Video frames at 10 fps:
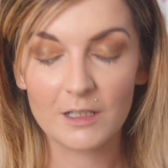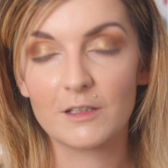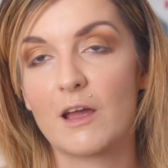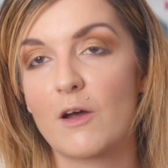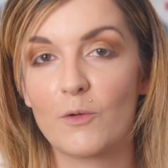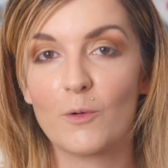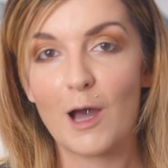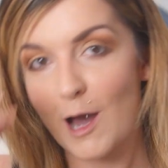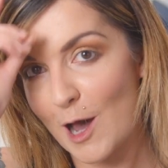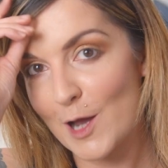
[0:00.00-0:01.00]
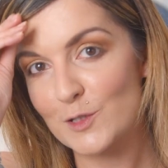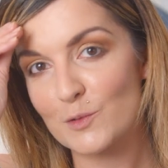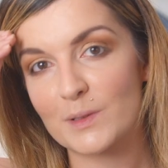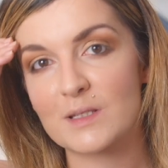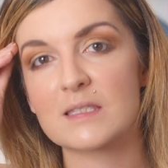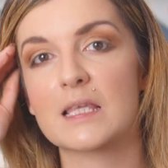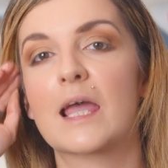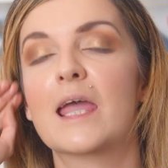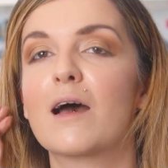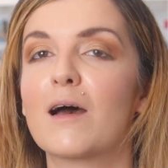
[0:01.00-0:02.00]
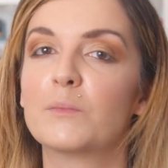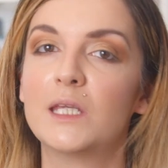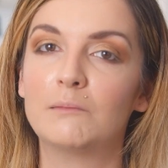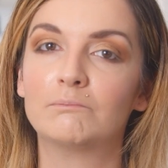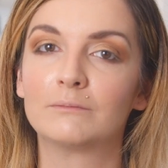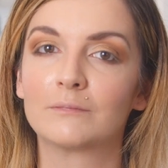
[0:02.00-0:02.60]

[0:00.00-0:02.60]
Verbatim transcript: Now, I do want to say, I mean,